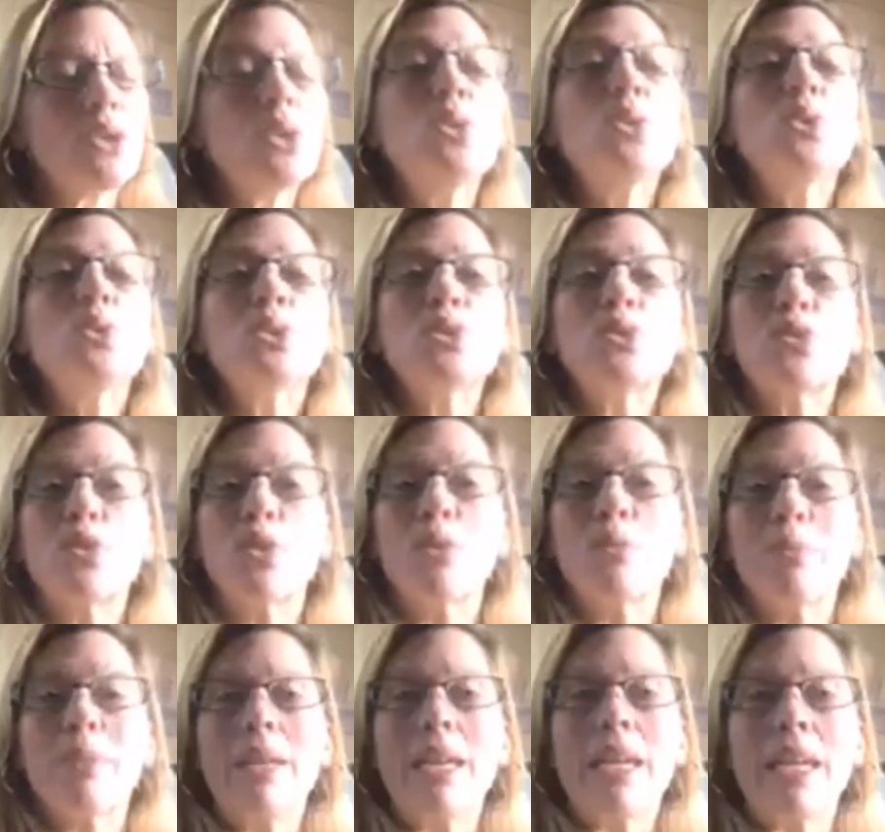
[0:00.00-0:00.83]
tools
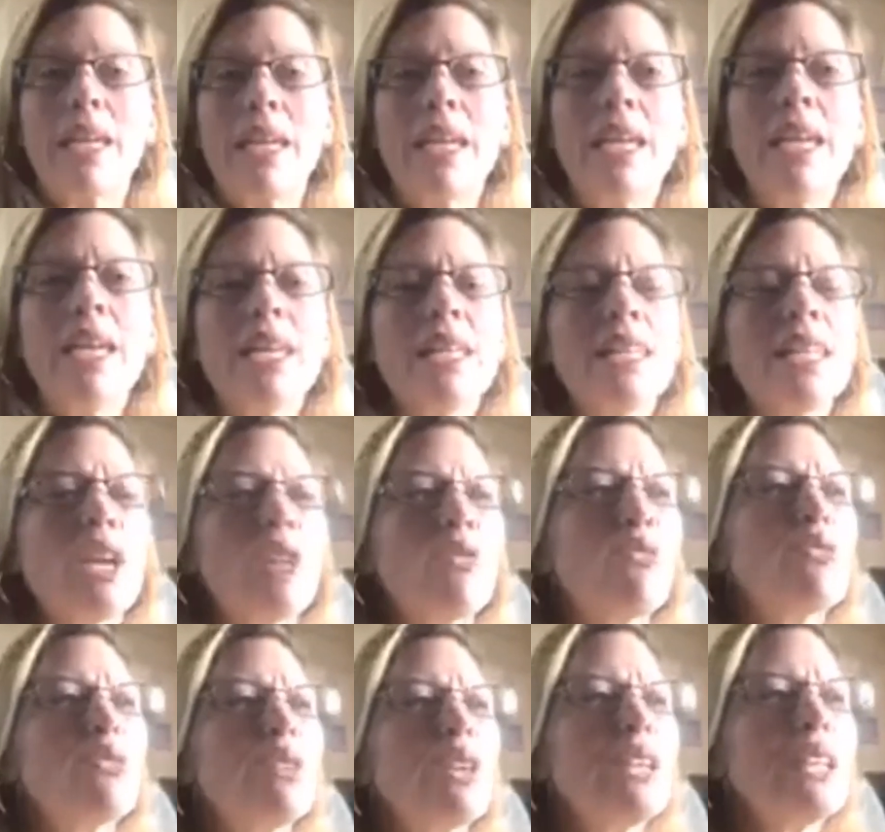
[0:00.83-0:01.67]
for me.
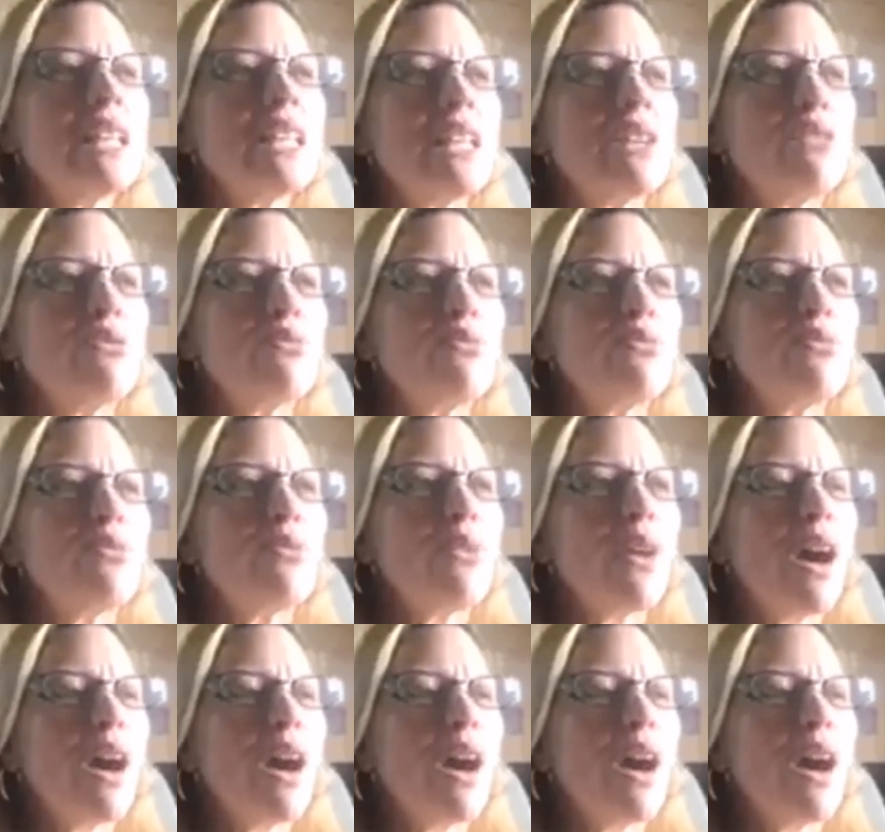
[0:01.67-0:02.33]
They really